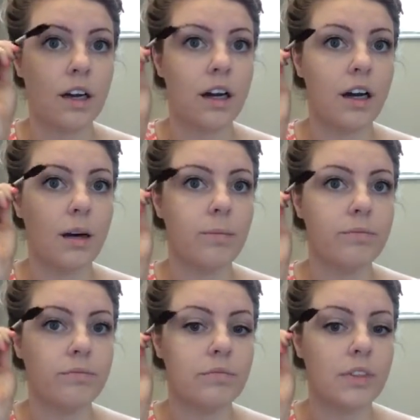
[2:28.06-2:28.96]

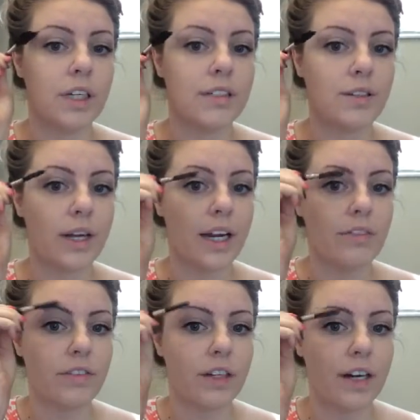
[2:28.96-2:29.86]
It's okay
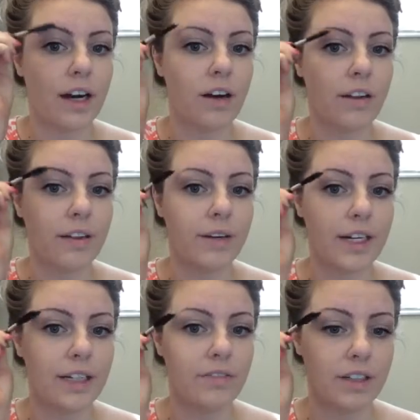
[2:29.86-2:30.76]
if they're not all the
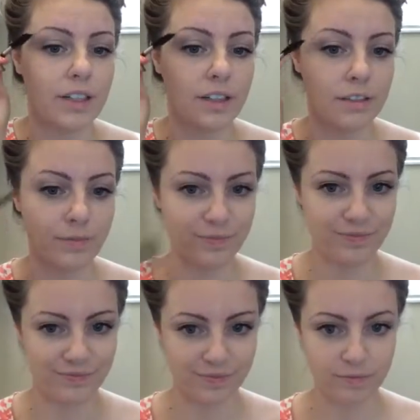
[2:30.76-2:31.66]
way even.
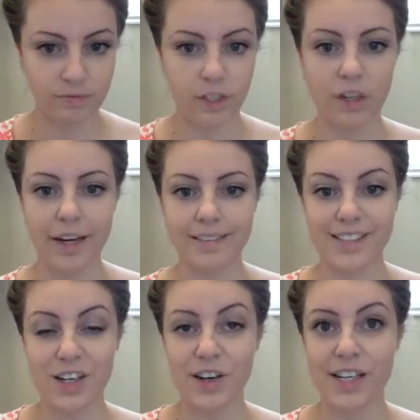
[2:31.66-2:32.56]
Okay,
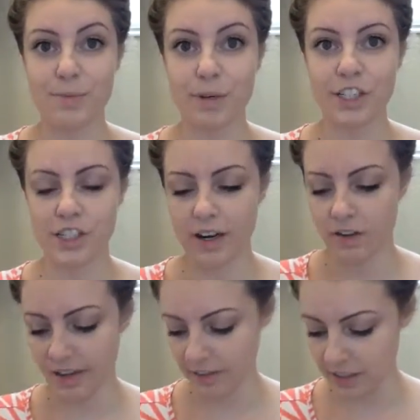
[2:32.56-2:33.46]
so it's brushed
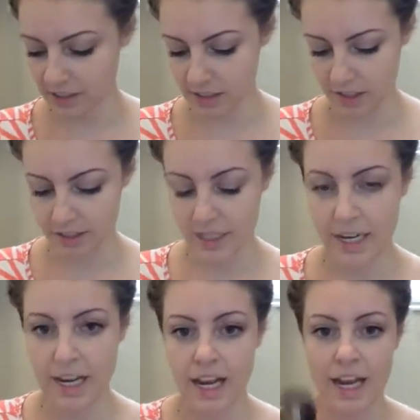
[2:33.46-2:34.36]
out, everything's good.
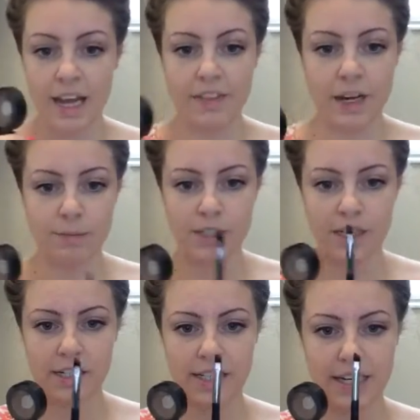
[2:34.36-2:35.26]
Then I'm just
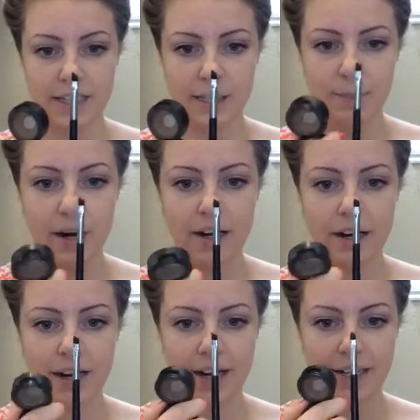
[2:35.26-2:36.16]
gonna take this part
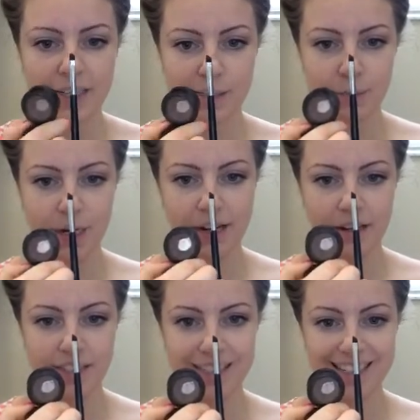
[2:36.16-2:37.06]
and get some
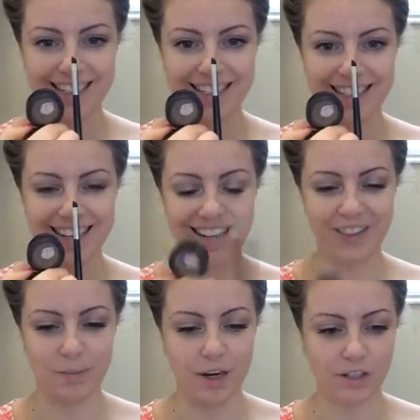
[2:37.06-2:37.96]
product on
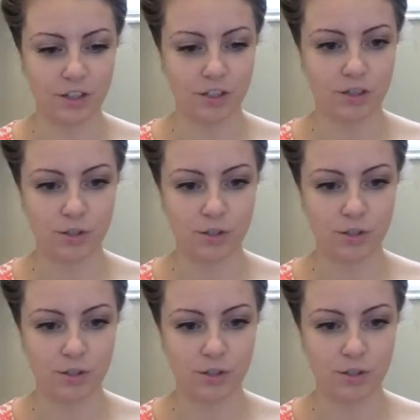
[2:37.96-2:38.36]
the brush.